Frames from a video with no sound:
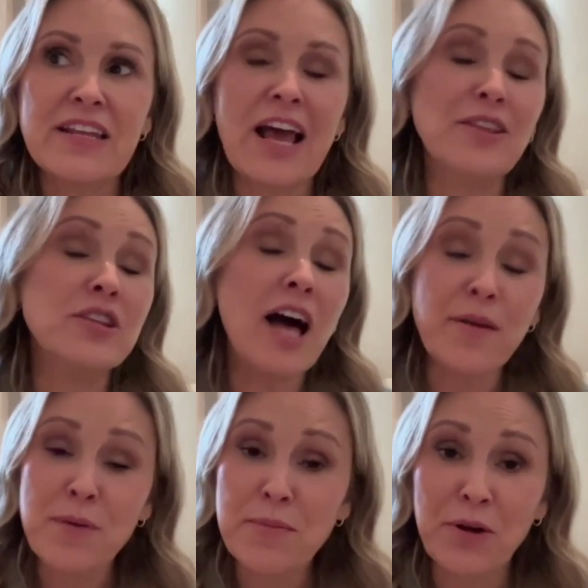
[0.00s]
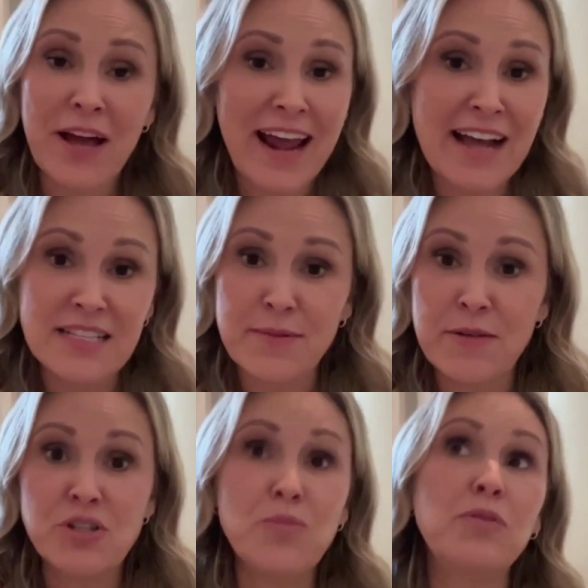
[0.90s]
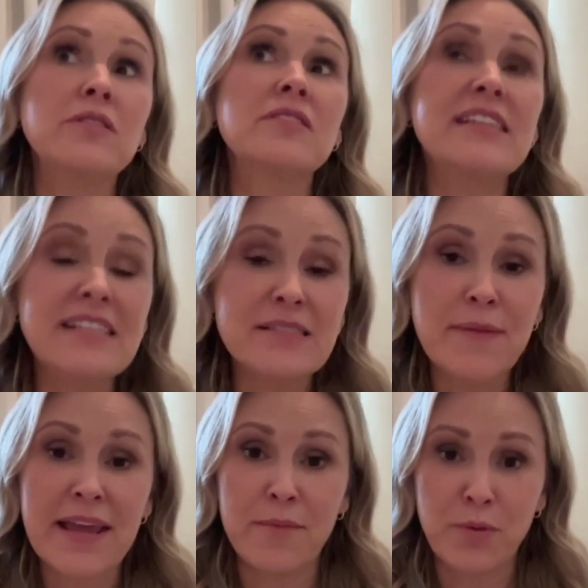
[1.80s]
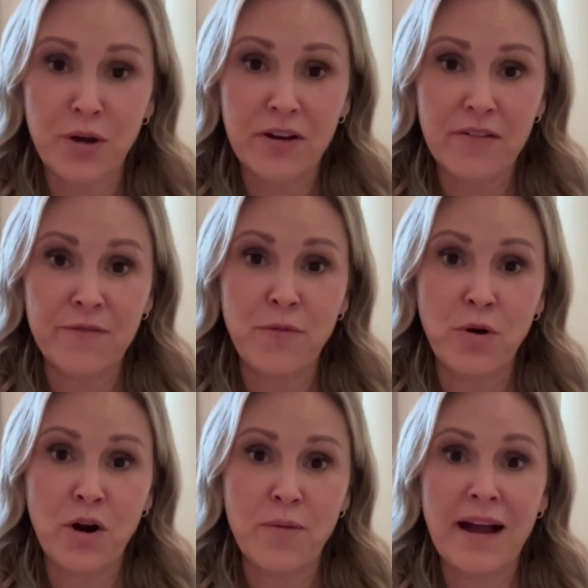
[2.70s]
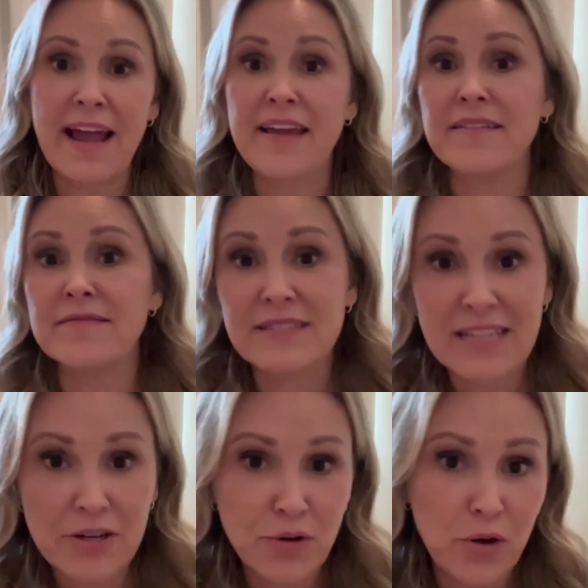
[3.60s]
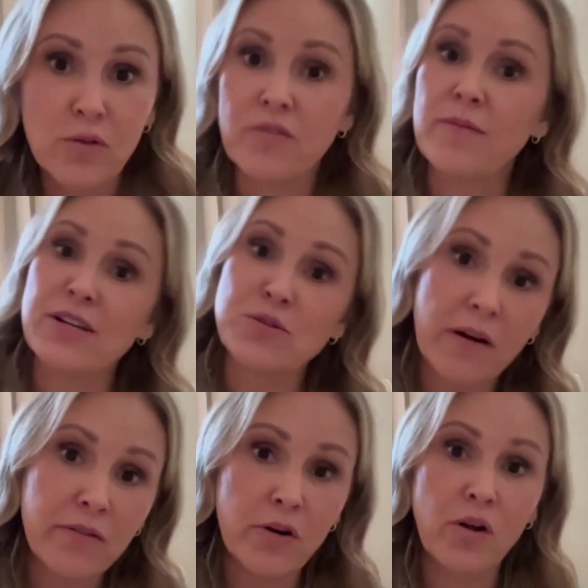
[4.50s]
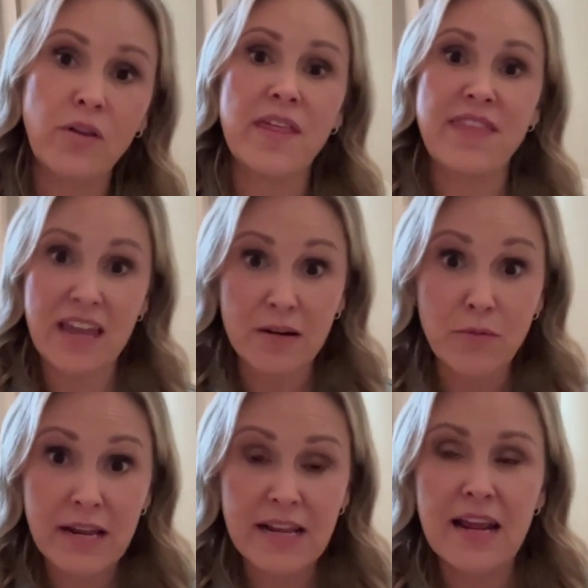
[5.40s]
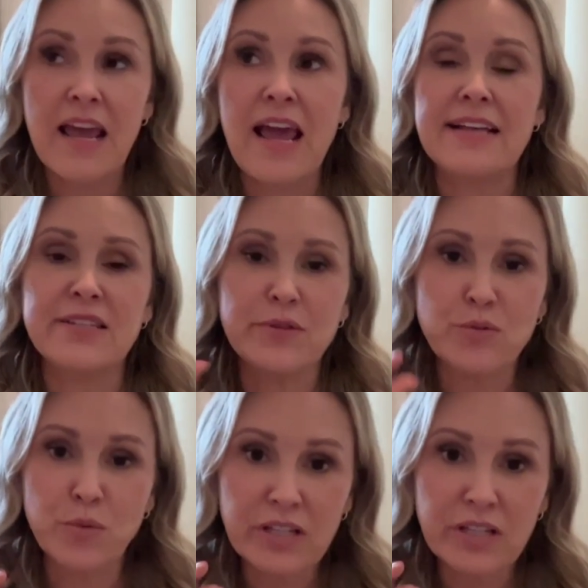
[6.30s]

a lot of people had asked me, would you please make a book for my 10-year-old, for my 12-year-old that they can read? And so it's really